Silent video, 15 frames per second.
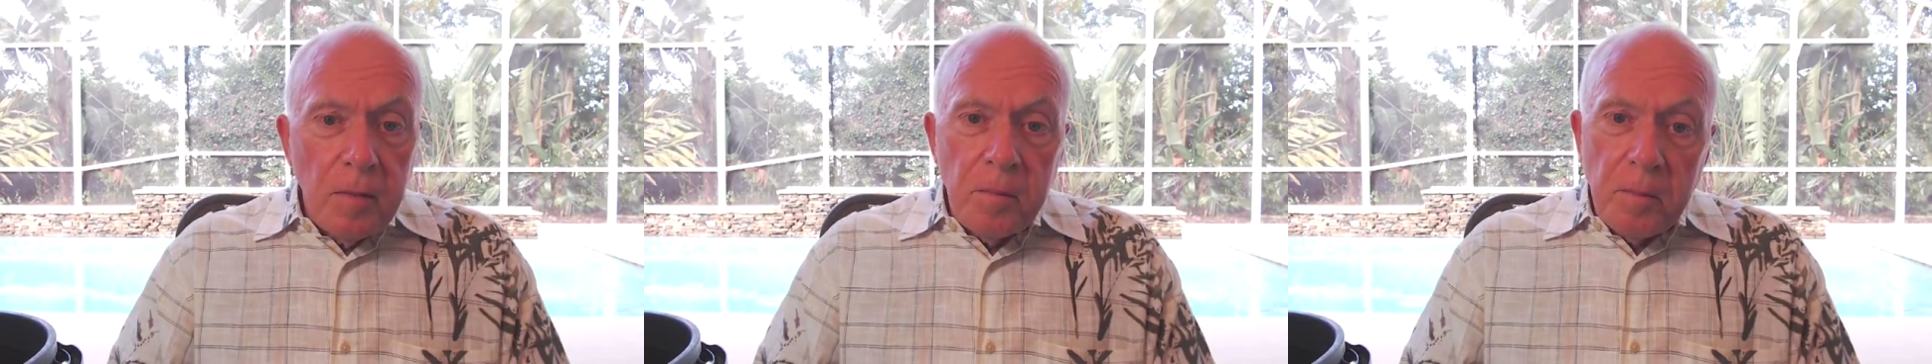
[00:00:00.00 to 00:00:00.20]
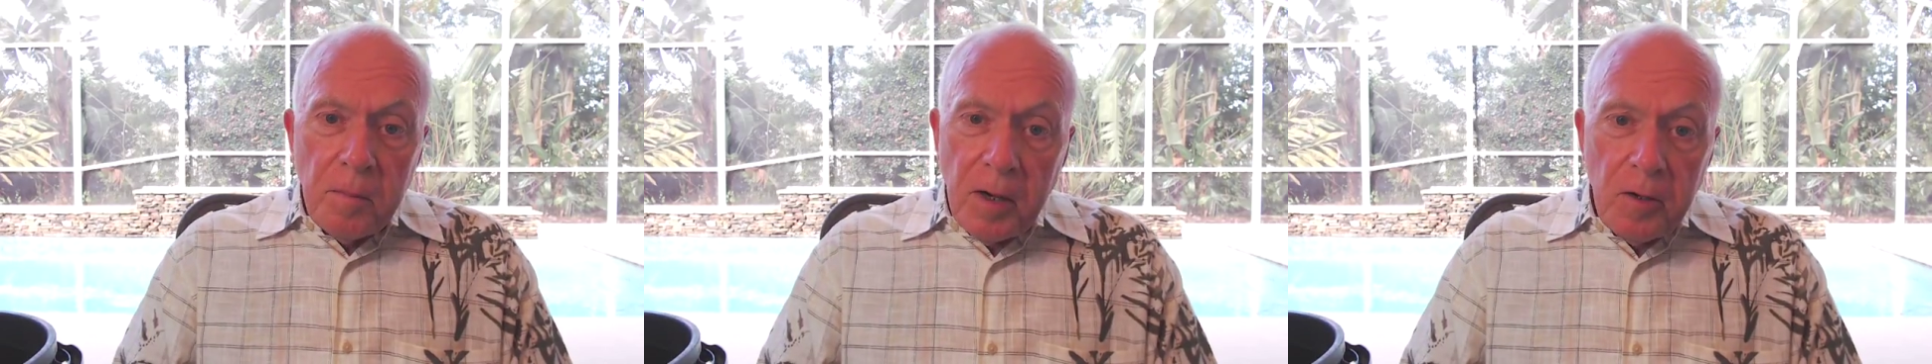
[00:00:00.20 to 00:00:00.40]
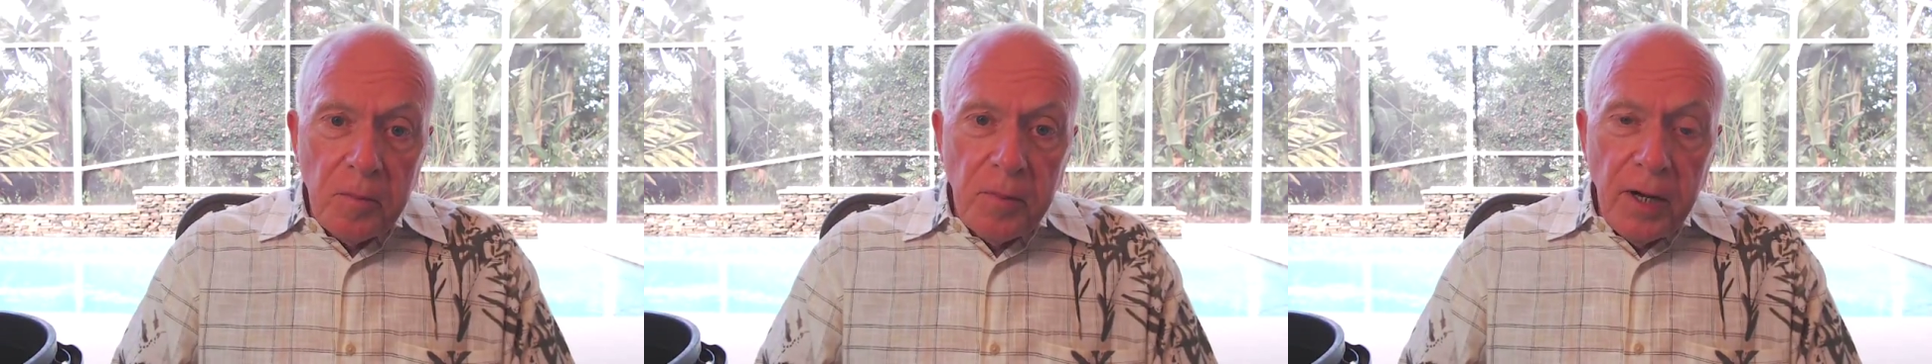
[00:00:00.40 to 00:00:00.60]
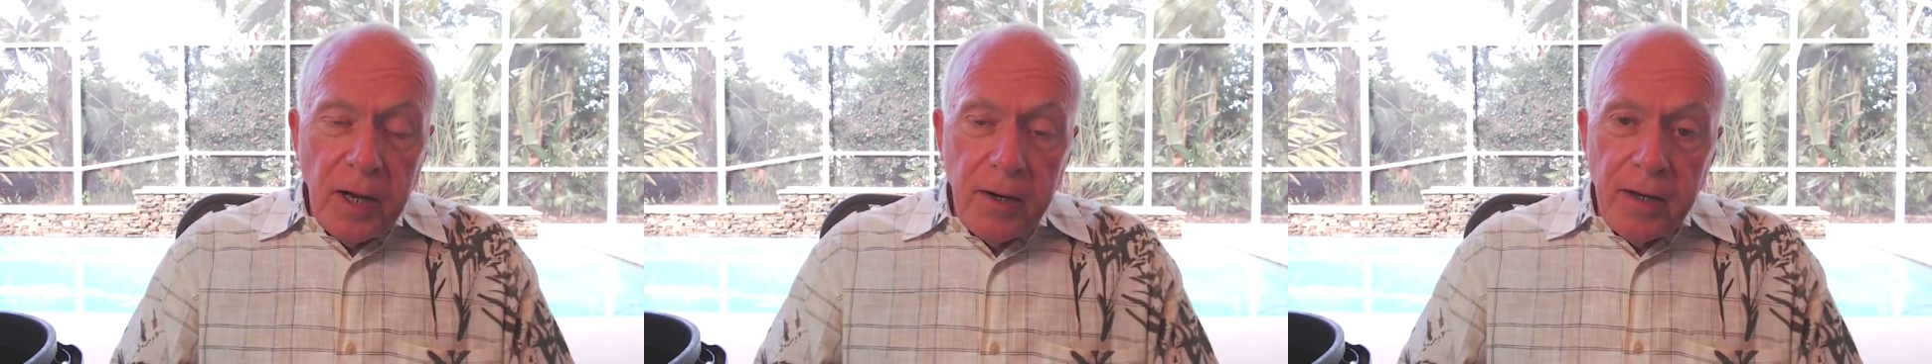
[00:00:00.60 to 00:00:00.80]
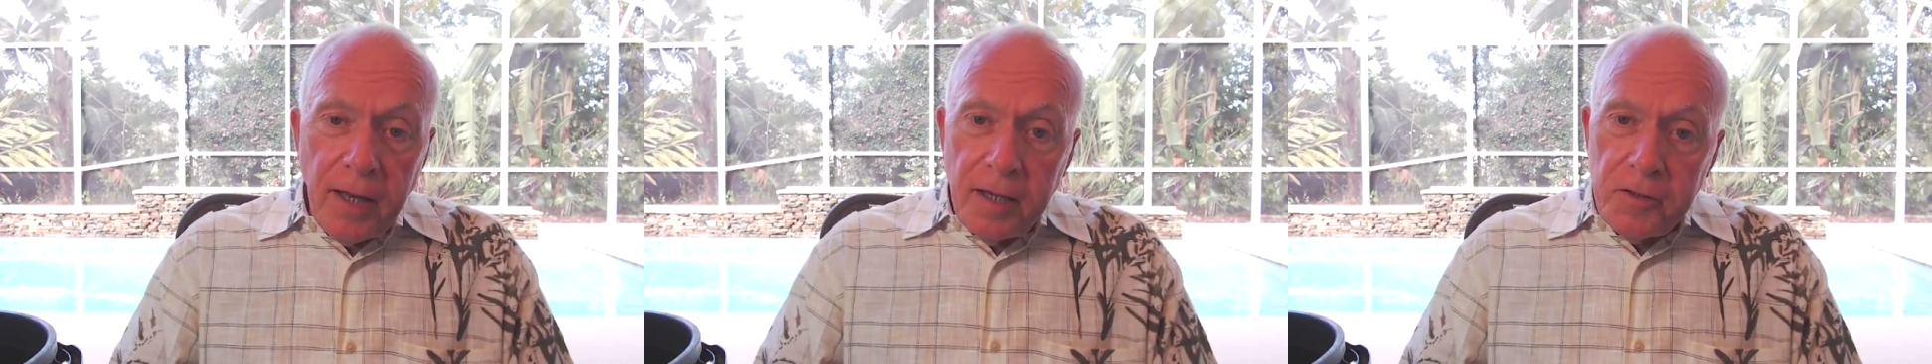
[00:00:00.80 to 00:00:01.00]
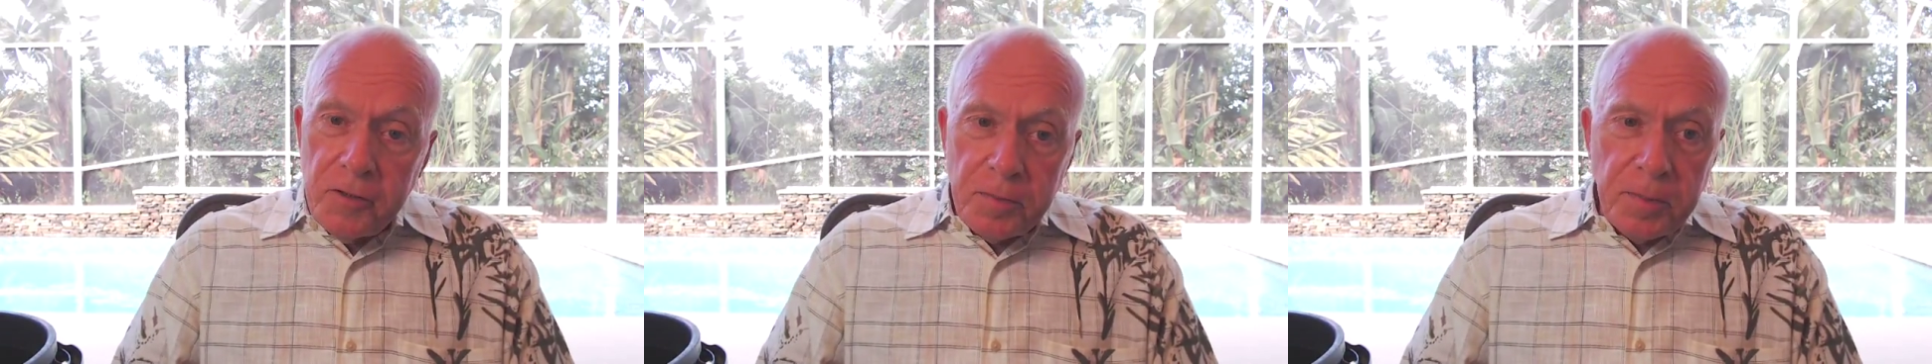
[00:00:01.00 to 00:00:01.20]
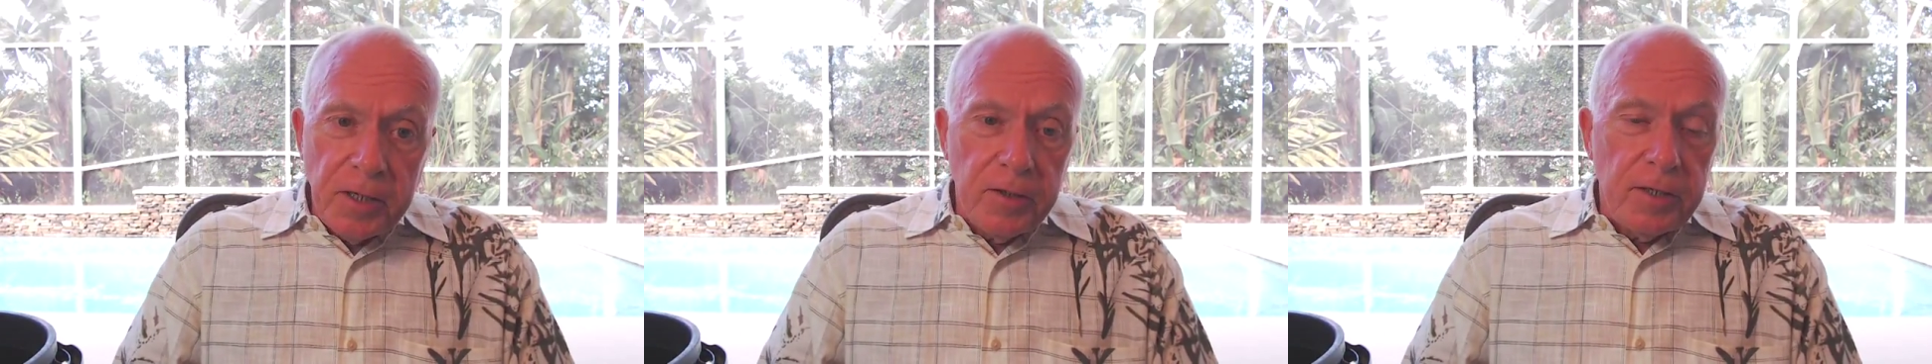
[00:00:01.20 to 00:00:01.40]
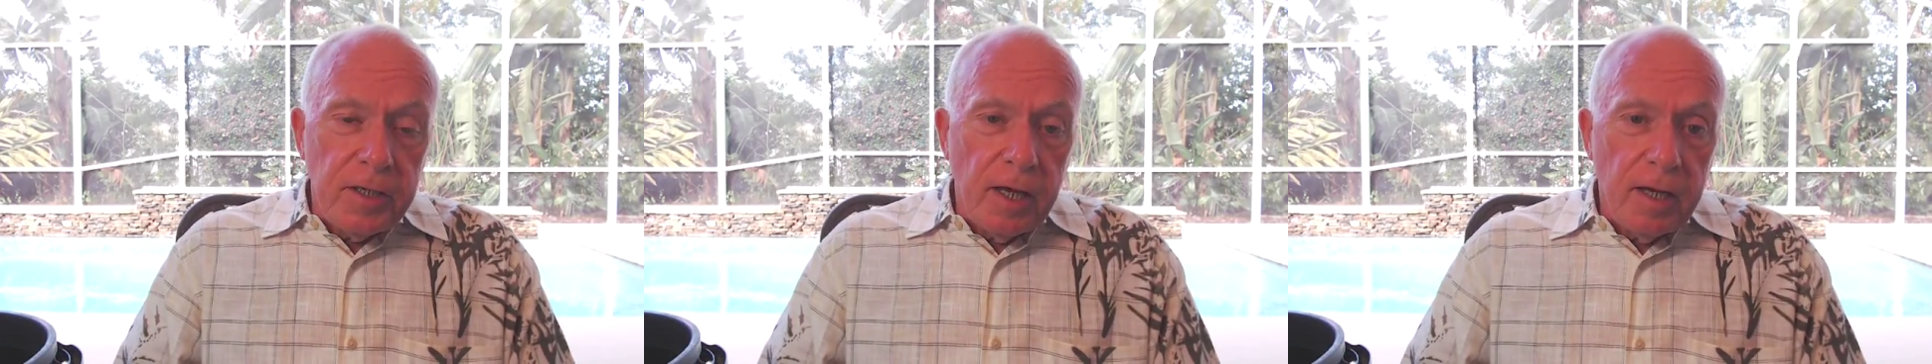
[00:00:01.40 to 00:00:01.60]
Michael Brown again,
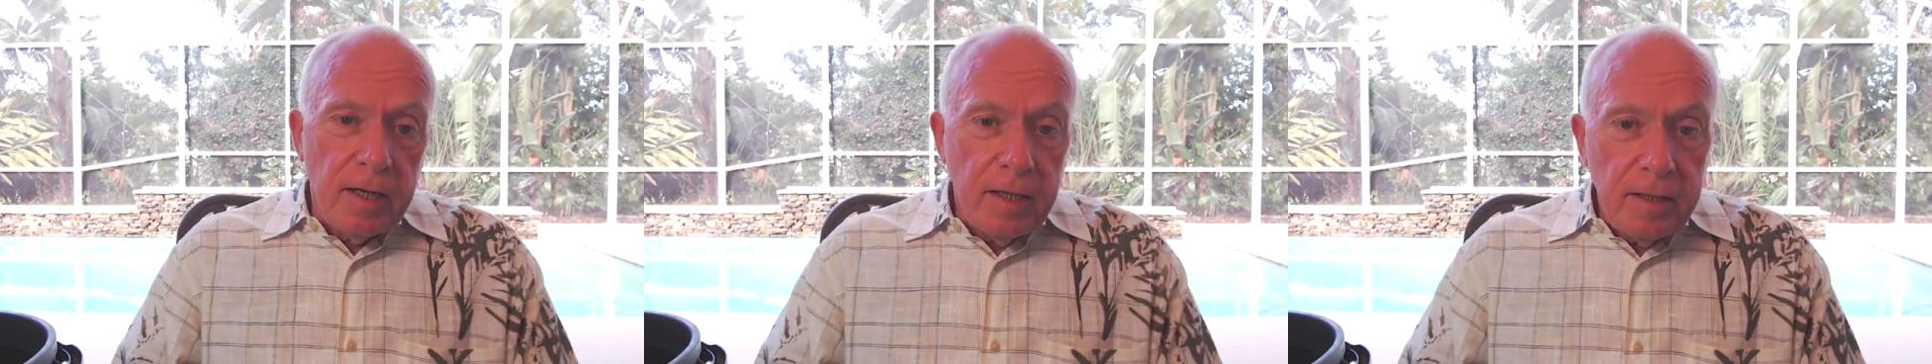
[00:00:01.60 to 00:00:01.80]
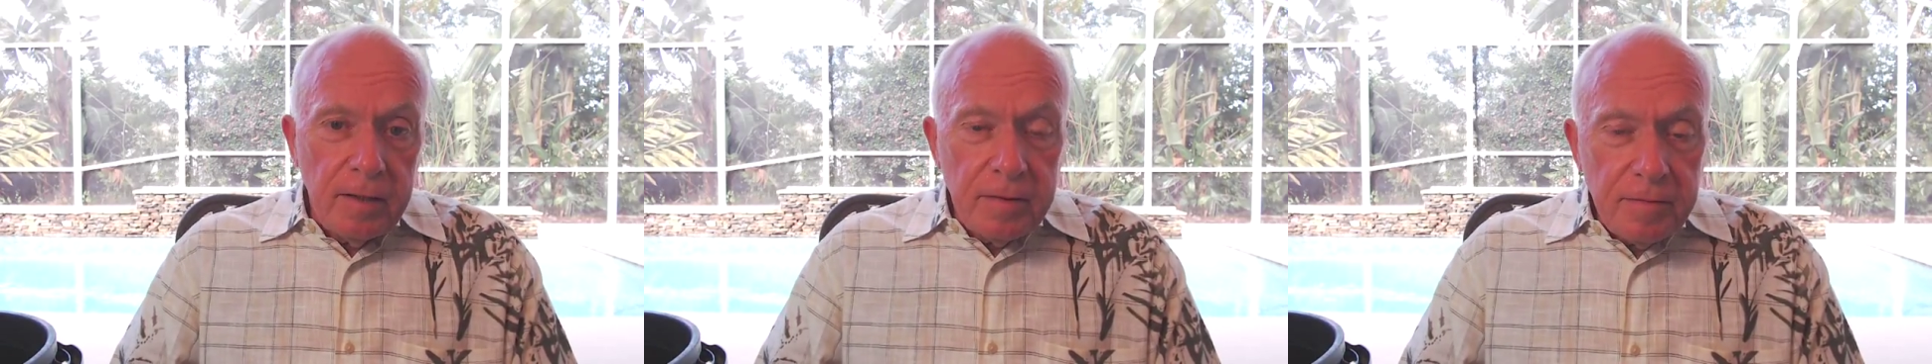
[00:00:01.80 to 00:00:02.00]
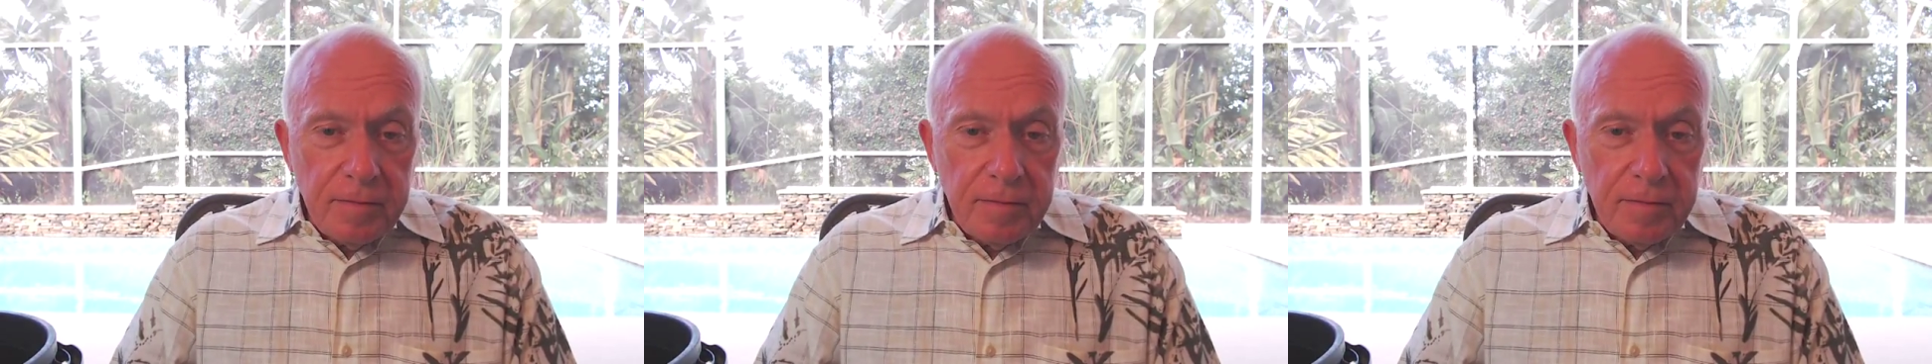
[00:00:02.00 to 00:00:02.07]
Spirit Daily,